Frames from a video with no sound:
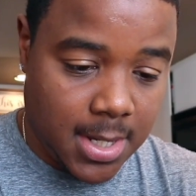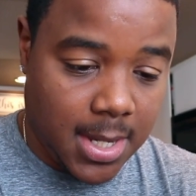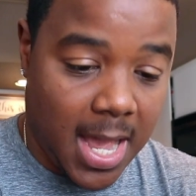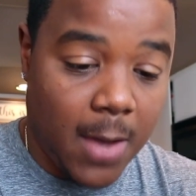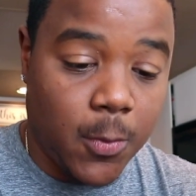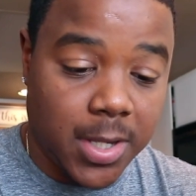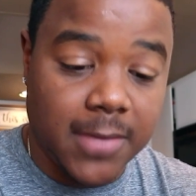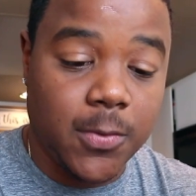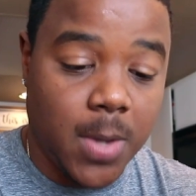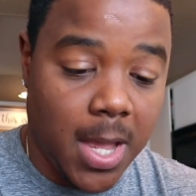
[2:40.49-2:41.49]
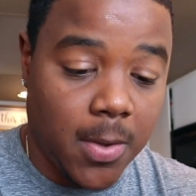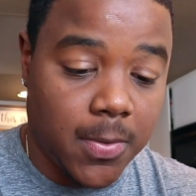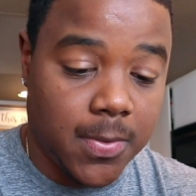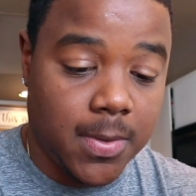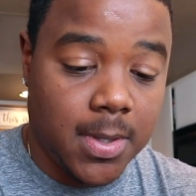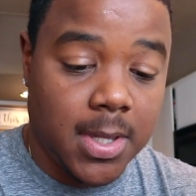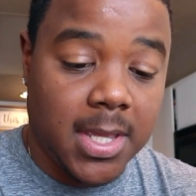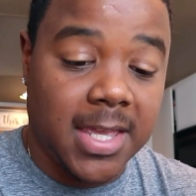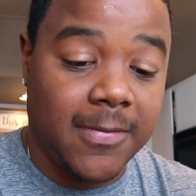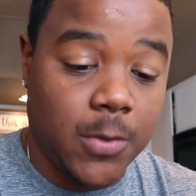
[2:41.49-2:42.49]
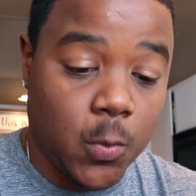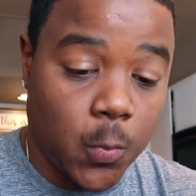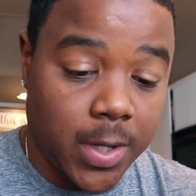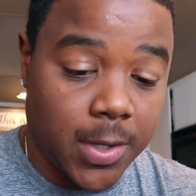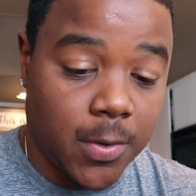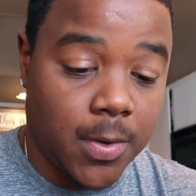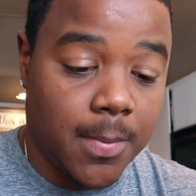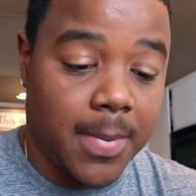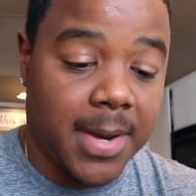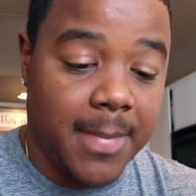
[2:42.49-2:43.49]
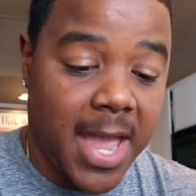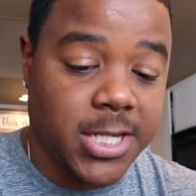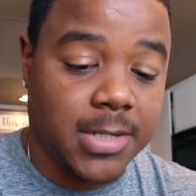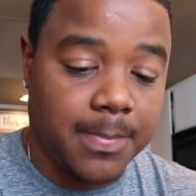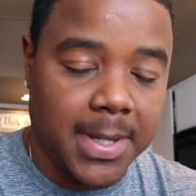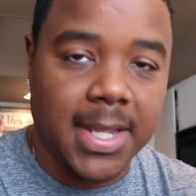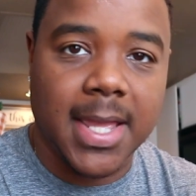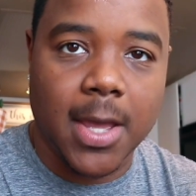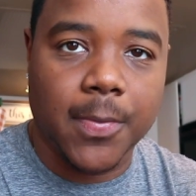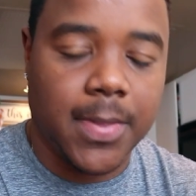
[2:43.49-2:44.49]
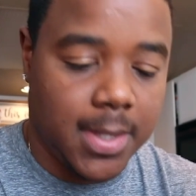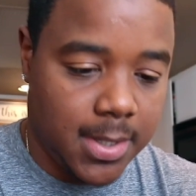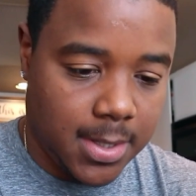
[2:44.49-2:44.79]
God will give you health if you will, but imagine being healthy.